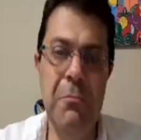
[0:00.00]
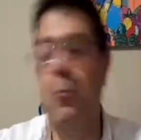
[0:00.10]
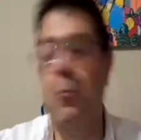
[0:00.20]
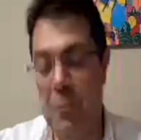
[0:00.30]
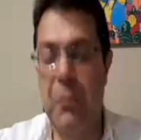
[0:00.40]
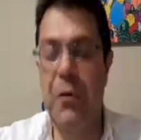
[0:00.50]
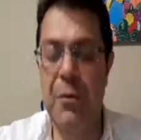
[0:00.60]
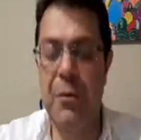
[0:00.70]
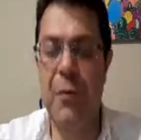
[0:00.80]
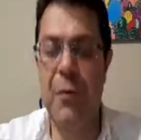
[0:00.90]

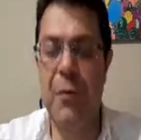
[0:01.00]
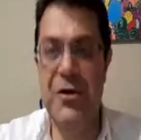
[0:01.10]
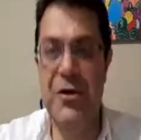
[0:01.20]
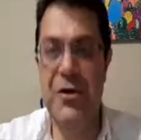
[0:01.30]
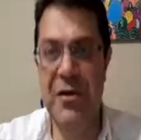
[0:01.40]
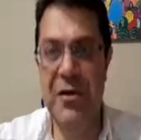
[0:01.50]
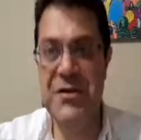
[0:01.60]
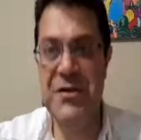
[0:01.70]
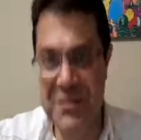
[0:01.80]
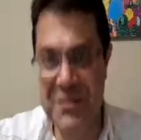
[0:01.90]
We know each other
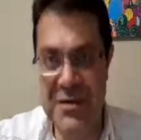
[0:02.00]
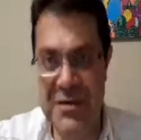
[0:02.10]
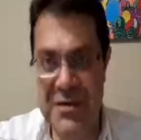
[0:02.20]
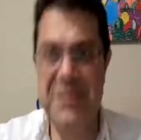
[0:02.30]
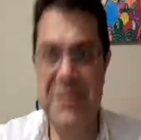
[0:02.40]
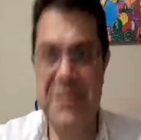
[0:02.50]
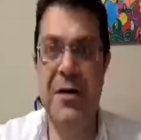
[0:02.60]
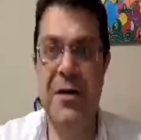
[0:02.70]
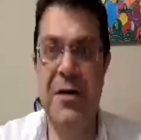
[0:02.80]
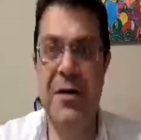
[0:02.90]
since
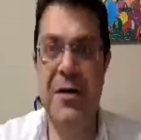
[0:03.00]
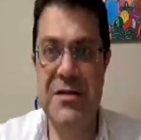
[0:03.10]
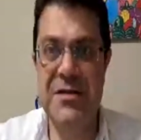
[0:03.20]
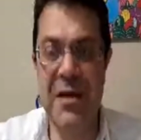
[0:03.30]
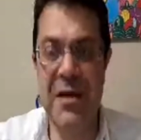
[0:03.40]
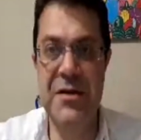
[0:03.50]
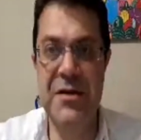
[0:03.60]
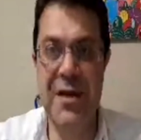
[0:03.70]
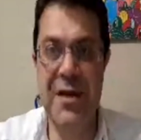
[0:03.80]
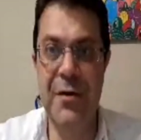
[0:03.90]
at least 10 years
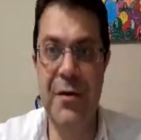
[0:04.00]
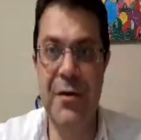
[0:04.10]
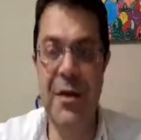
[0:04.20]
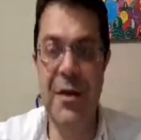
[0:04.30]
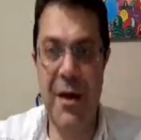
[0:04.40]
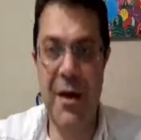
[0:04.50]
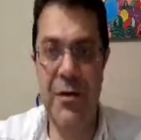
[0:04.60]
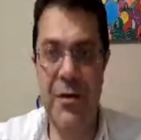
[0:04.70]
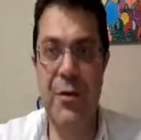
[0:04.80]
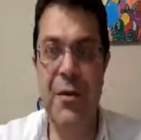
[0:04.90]
now, and
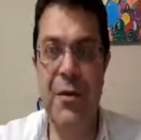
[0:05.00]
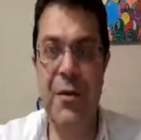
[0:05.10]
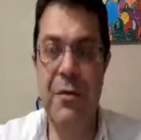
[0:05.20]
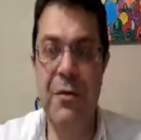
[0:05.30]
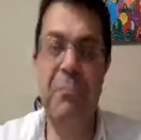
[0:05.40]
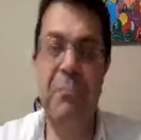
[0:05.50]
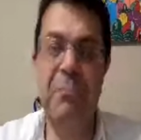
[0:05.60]
you